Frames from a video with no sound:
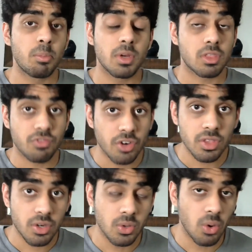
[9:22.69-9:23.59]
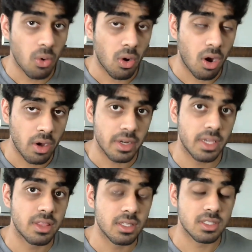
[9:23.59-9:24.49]
But the further you go on
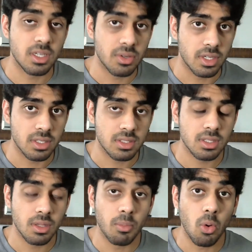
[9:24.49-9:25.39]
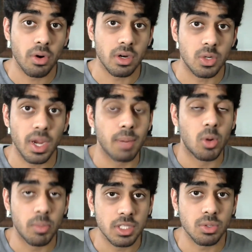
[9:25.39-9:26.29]
in the series, the more great
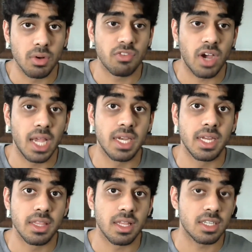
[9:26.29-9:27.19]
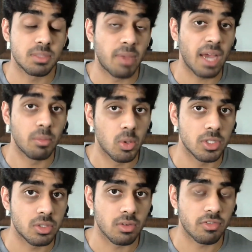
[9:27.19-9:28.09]
moments you will find and the less bad
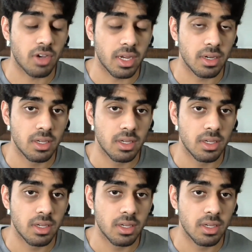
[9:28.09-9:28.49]
moments you will find.